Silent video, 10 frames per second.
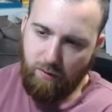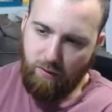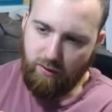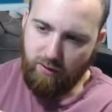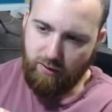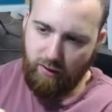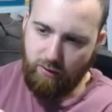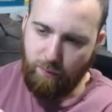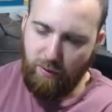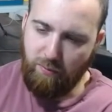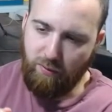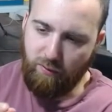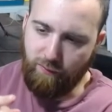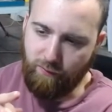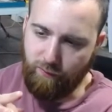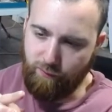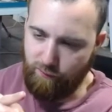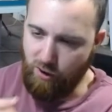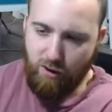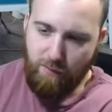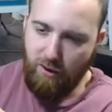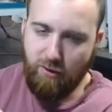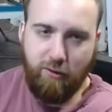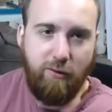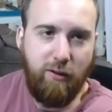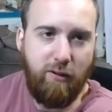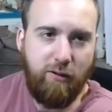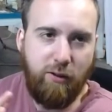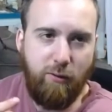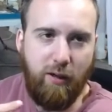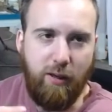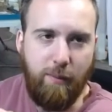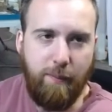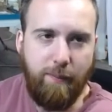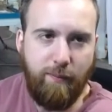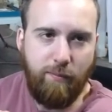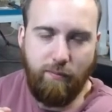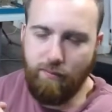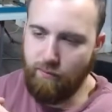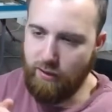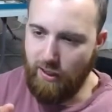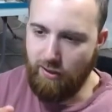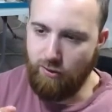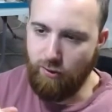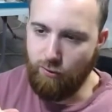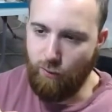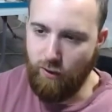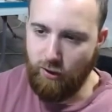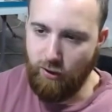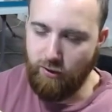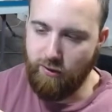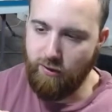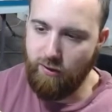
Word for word: because there's people far better suited to um, to answer those questions.